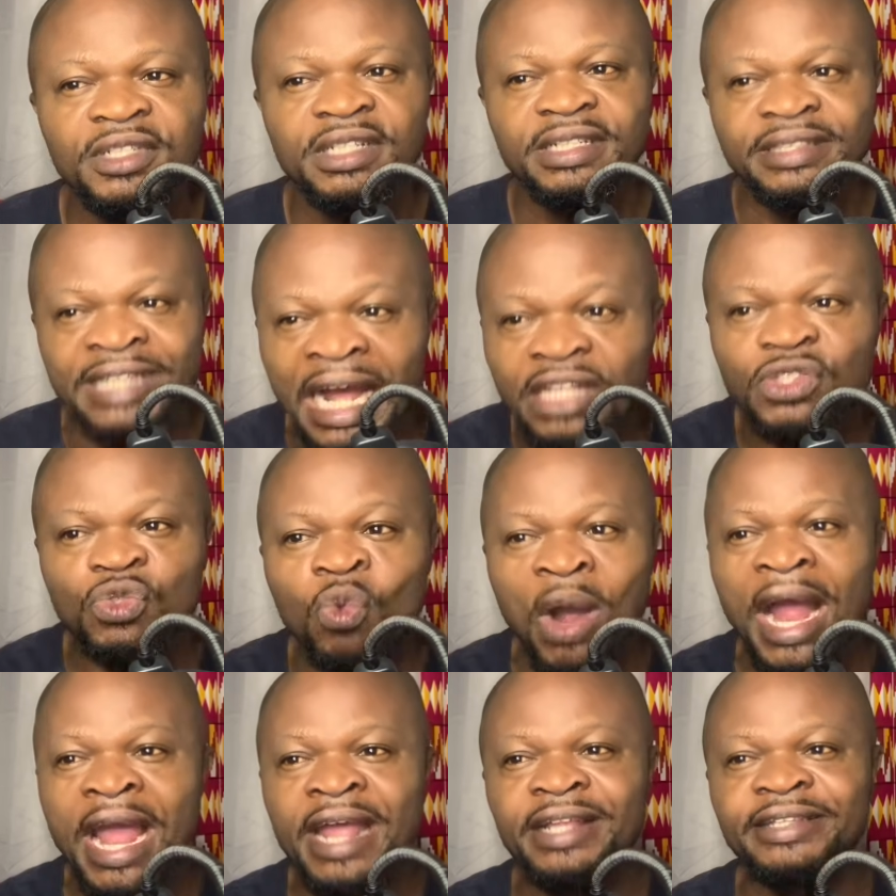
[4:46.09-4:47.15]
That's
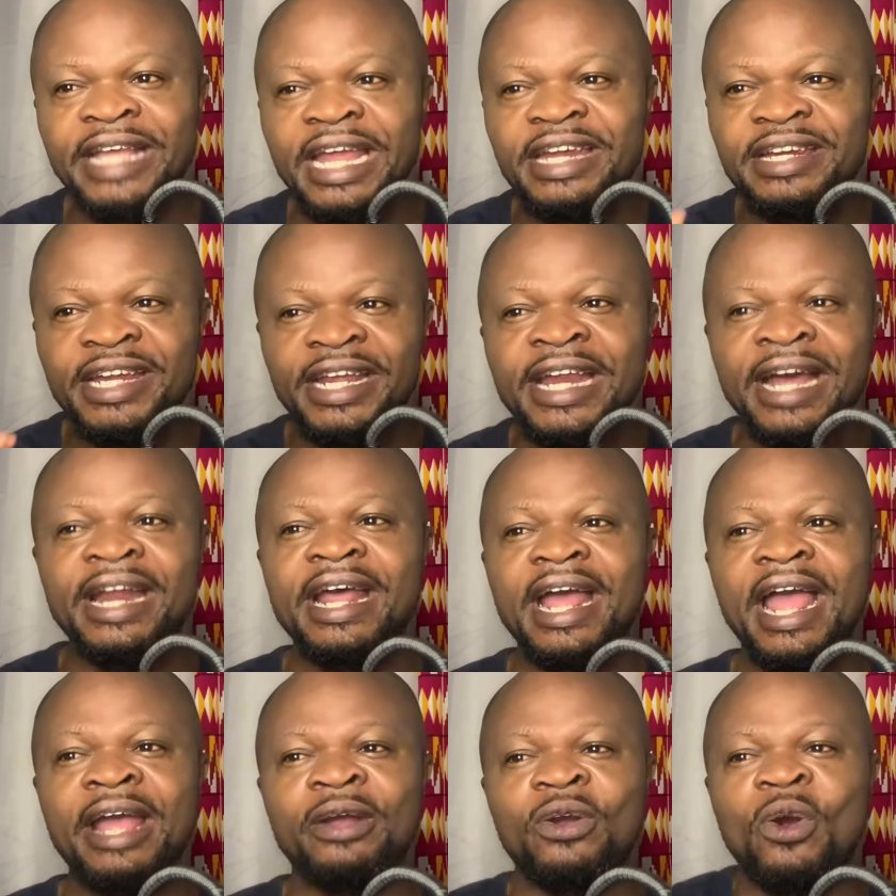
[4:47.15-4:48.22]
why they needed
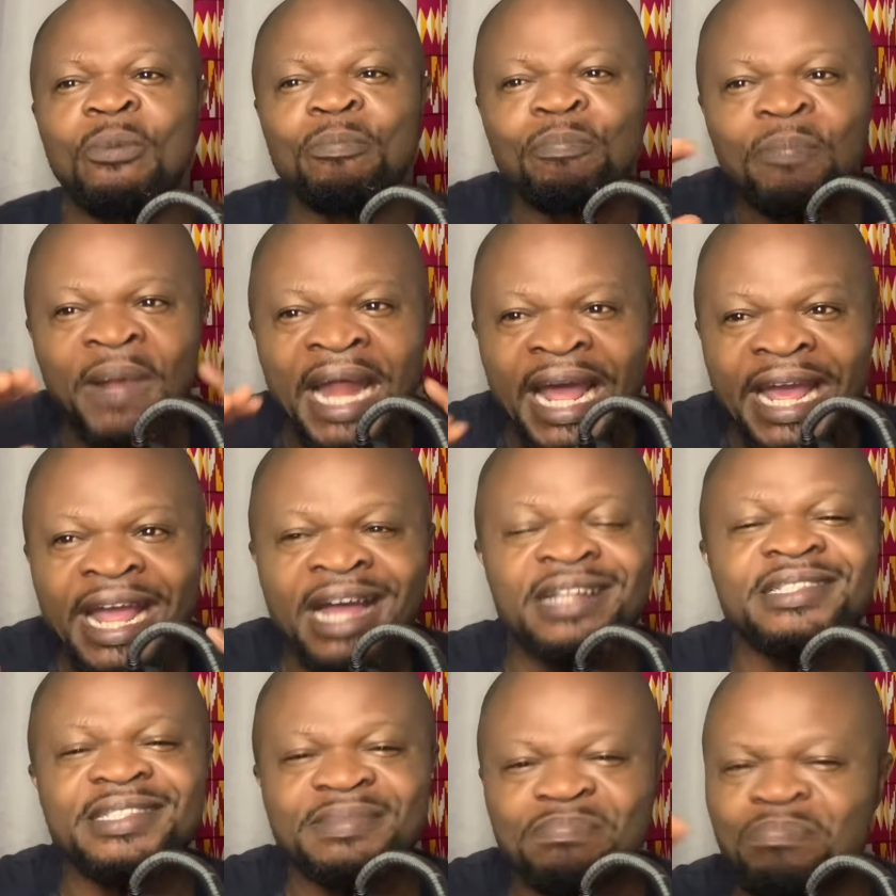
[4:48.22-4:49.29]
a
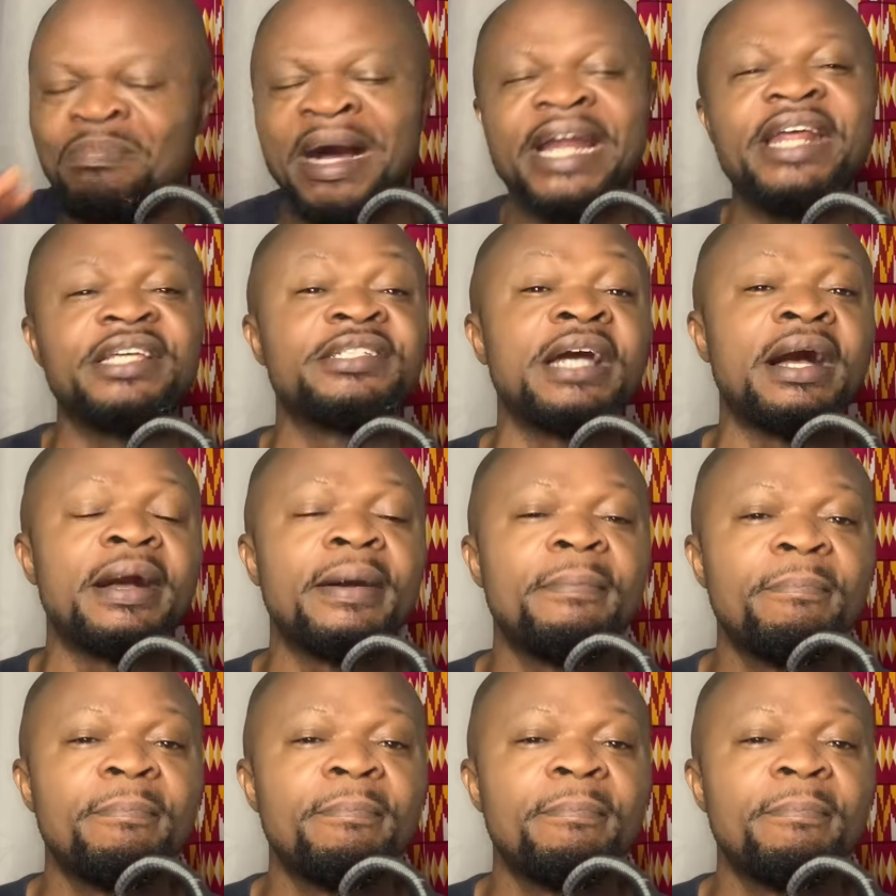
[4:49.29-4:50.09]
compliance manager.